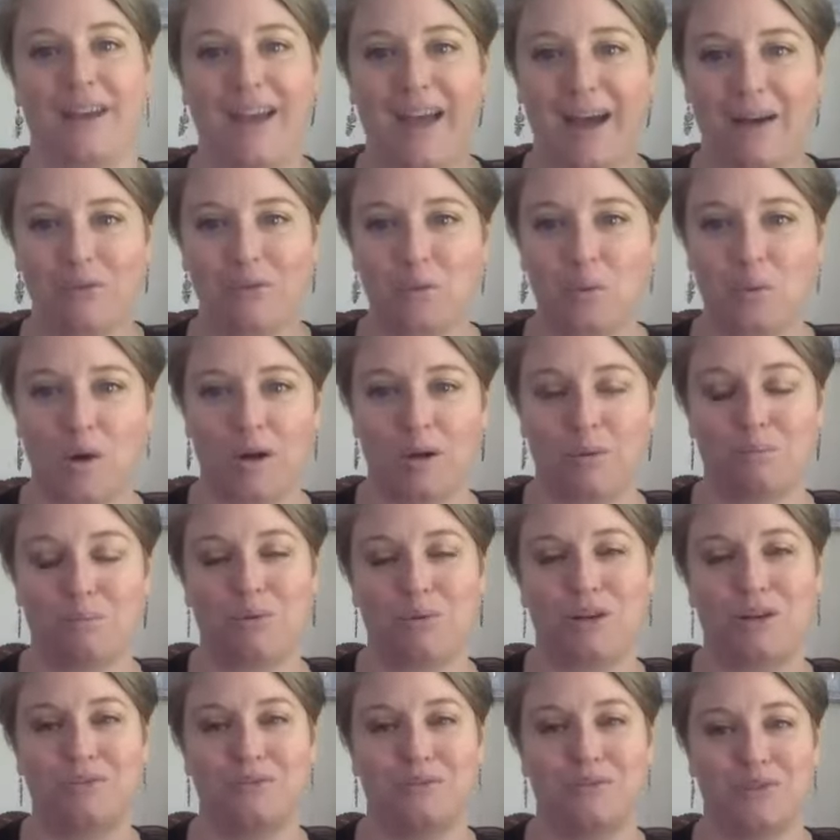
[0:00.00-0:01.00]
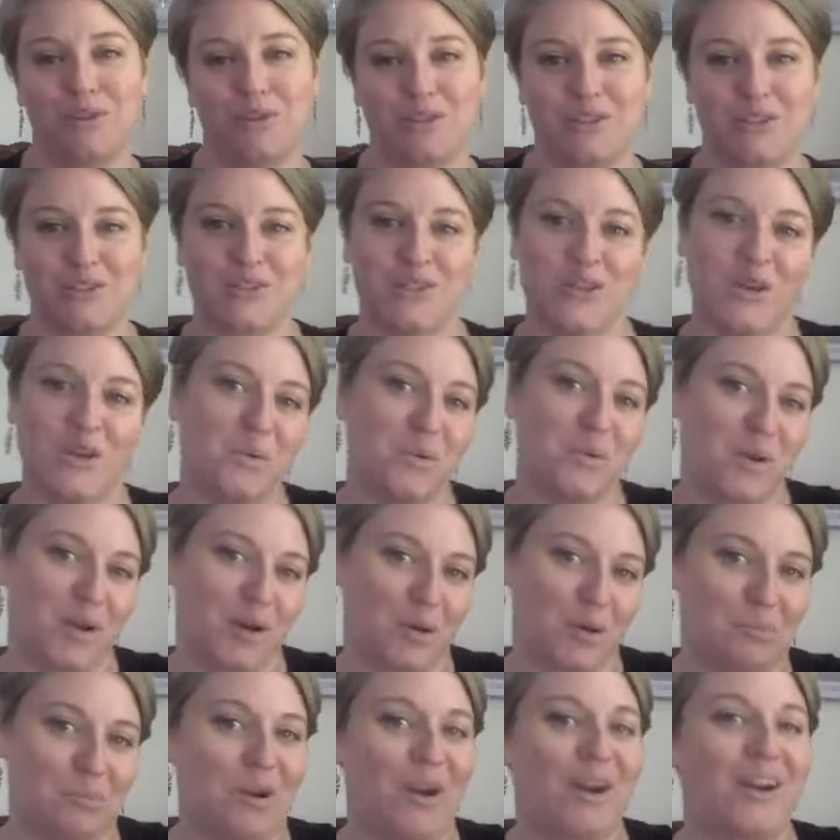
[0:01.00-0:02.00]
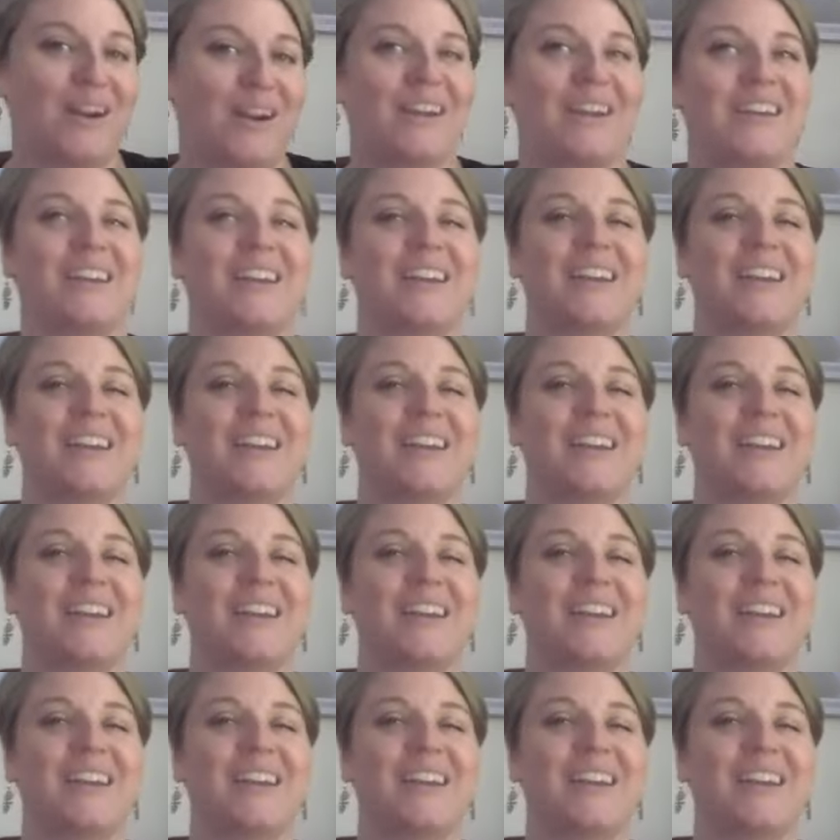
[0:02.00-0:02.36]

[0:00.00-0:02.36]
have a watermark versus no watermark,